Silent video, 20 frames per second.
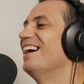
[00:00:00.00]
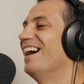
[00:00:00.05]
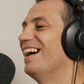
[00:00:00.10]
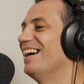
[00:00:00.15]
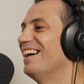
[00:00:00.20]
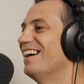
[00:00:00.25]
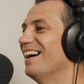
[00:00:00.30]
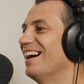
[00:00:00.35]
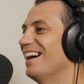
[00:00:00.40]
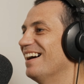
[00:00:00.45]

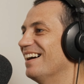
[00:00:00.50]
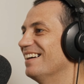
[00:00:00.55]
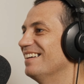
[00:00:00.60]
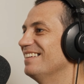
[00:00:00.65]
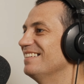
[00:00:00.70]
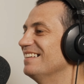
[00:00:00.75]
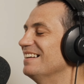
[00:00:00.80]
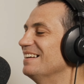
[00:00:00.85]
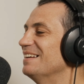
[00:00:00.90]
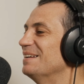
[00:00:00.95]
That's a
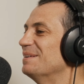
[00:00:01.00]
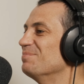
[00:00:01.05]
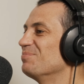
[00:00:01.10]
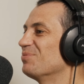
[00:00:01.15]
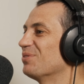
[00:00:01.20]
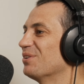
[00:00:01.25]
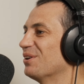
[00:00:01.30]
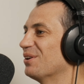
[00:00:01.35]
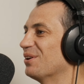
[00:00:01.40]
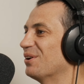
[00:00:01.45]
really running
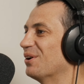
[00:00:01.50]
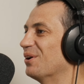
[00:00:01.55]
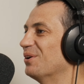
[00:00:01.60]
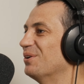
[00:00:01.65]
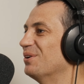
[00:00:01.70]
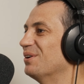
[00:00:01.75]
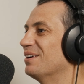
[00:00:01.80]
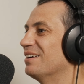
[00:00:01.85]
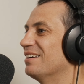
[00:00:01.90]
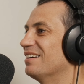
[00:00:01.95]
is a you know,
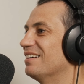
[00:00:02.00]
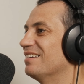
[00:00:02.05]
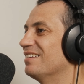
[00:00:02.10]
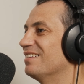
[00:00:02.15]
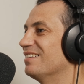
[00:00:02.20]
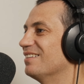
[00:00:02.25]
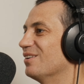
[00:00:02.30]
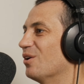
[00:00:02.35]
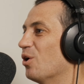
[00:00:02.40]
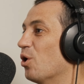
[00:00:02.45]
really really
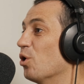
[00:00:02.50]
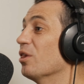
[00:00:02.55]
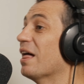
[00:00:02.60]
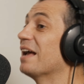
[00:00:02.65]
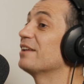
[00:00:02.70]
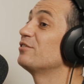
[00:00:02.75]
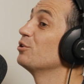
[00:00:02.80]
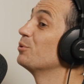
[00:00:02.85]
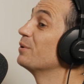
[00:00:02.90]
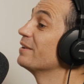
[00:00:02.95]
good analogy. Or
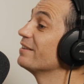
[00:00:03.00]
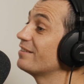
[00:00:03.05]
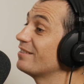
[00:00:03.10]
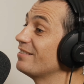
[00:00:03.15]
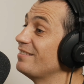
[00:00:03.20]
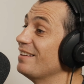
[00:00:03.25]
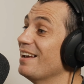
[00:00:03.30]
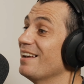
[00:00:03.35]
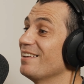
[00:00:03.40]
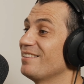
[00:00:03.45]
like doing
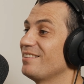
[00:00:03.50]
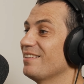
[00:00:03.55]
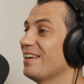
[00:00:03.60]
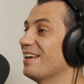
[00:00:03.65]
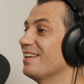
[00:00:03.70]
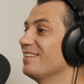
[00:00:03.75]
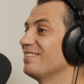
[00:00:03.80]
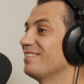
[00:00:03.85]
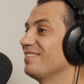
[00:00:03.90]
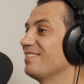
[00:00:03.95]
stair
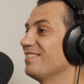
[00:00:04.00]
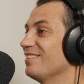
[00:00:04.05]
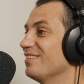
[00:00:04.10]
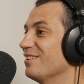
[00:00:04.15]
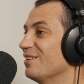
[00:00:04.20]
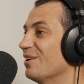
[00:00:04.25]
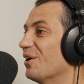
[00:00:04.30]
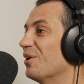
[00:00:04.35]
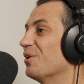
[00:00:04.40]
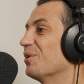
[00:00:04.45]
sets,
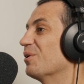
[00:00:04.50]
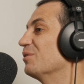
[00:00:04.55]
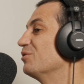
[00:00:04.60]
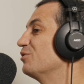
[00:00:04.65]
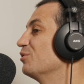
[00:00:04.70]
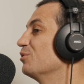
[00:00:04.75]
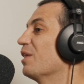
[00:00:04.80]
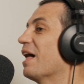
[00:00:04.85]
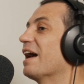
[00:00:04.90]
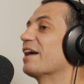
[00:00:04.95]
you mm. know, I'll
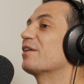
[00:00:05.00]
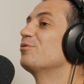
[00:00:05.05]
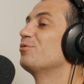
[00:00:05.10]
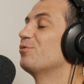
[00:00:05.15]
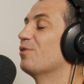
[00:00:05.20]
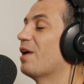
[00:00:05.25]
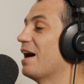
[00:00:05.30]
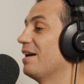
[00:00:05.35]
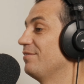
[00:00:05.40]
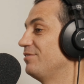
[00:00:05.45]
do like
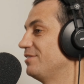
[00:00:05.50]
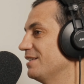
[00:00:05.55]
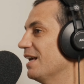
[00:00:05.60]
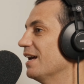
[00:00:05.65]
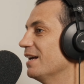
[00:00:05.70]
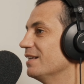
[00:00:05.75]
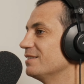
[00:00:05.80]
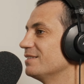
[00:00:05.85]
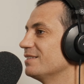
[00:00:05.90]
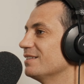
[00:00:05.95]
5
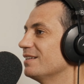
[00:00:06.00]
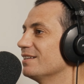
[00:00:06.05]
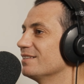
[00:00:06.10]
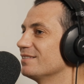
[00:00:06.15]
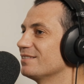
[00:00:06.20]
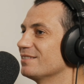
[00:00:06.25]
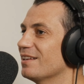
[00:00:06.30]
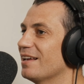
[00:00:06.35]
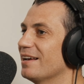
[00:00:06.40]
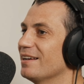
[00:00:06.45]
sets and
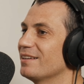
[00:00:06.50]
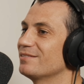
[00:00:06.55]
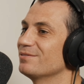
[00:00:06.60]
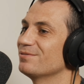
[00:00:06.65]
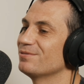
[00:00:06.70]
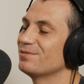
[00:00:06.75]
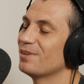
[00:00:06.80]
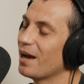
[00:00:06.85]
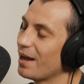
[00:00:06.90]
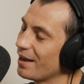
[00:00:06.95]
it's like
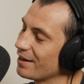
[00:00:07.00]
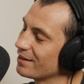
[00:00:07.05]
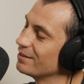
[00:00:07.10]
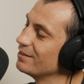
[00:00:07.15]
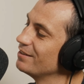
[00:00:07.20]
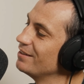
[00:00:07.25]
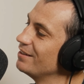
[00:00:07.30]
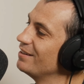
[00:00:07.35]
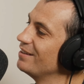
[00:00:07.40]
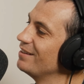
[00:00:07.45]
fuck.
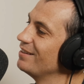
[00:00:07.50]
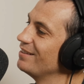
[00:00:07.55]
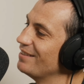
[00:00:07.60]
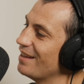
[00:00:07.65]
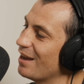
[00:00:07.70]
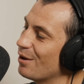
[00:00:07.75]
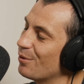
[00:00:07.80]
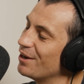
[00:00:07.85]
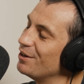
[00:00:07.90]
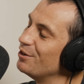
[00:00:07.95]
Yeah.
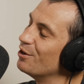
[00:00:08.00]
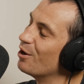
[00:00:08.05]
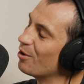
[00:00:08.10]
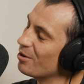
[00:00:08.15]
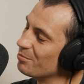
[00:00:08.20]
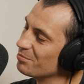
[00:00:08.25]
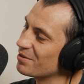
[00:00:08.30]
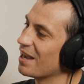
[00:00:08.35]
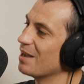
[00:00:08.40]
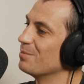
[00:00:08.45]
Now I know
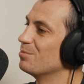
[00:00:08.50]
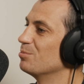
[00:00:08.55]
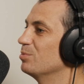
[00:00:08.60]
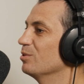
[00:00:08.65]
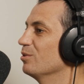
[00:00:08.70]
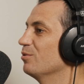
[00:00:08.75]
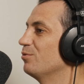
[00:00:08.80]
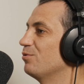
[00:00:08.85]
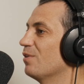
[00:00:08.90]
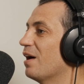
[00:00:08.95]
I'm
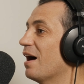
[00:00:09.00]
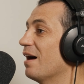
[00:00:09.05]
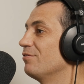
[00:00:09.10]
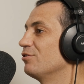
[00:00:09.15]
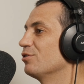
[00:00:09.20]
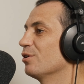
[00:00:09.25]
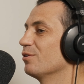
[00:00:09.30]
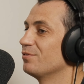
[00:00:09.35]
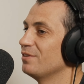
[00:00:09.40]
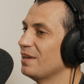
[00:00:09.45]
capable of 5.
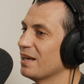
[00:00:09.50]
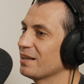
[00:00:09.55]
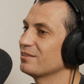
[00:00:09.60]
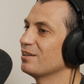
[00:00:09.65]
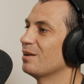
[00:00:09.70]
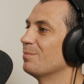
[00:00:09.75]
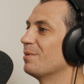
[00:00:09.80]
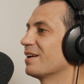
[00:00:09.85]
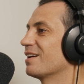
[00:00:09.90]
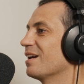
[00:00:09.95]
So if next
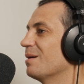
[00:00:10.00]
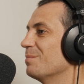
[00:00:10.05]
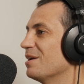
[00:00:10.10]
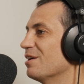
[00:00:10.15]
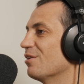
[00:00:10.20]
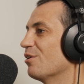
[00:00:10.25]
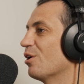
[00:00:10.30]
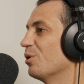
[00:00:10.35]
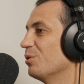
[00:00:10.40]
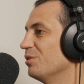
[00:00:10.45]
time I come
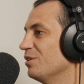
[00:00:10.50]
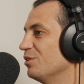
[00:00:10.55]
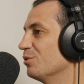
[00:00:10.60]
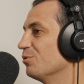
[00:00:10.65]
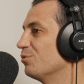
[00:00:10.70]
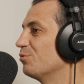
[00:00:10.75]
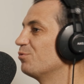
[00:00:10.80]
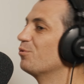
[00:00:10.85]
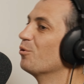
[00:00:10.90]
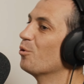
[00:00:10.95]
here I only do
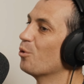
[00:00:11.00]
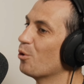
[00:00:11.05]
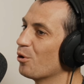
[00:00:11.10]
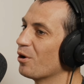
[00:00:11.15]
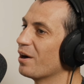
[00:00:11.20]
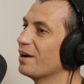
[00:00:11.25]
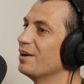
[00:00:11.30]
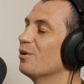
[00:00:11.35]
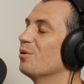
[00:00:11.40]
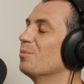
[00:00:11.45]

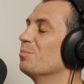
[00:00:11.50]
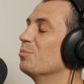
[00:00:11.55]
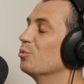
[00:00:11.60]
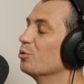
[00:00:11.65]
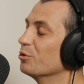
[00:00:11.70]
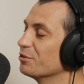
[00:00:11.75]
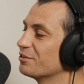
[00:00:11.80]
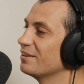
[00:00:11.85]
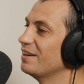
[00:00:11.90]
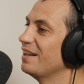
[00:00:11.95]
4, I know I'm
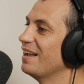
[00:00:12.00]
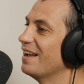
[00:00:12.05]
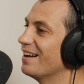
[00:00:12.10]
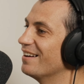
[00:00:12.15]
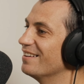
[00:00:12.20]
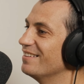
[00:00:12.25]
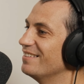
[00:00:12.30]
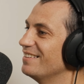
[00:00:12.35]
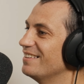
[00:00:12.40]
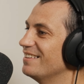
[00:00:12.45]
wussing out.
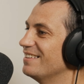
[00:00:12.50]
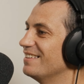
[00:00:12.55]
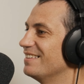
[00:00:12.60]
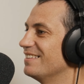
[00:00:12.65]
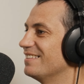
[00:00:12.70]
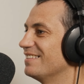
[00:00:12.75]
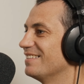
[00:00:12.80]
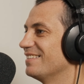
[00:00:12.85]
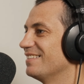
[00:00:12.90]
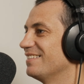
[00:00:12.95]
And it doesn't get
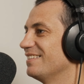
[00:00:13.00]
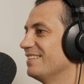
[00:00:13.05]
easier.